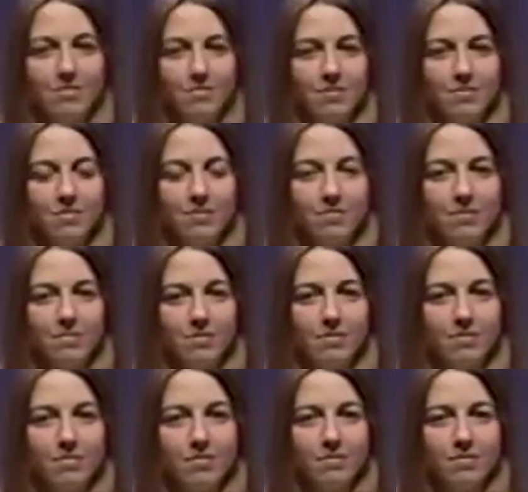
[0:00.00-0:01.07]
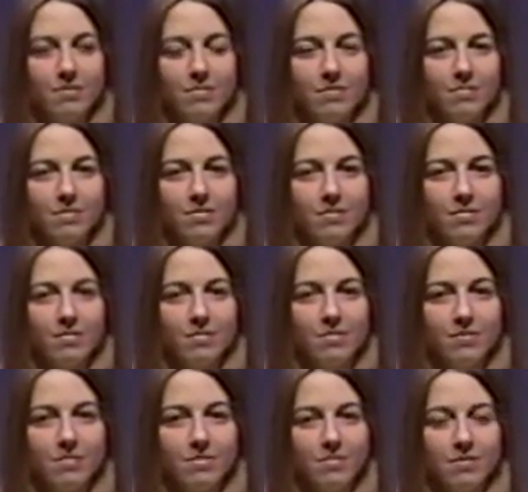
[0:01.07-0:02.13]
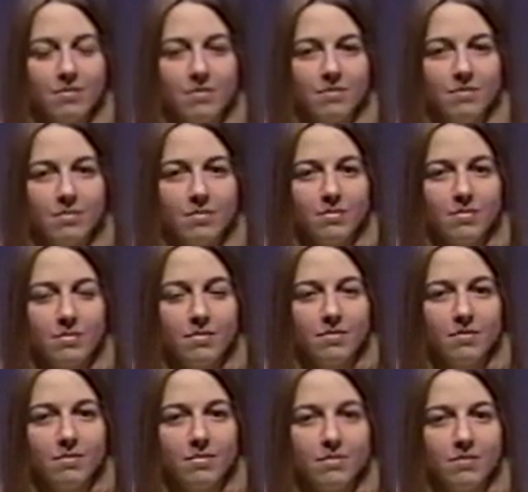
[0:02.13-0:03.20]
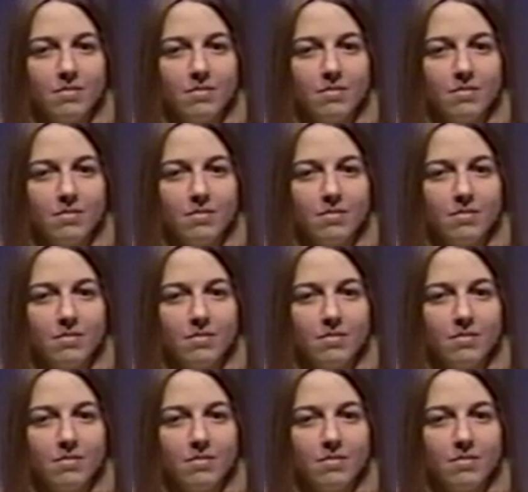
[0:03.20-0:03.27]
Nothing is said.